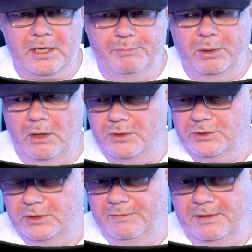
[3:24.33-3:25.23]
pulse
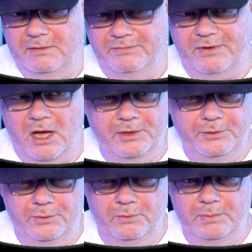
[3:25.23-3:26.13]
and then the
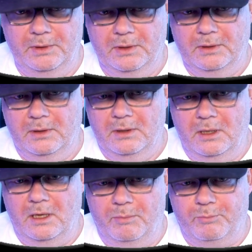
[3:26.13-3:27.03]
volume
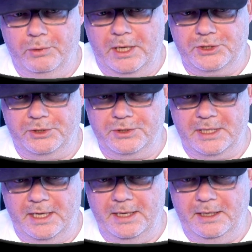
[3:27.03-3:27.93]
pressure
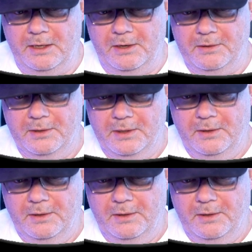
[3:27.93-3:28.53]
setting here.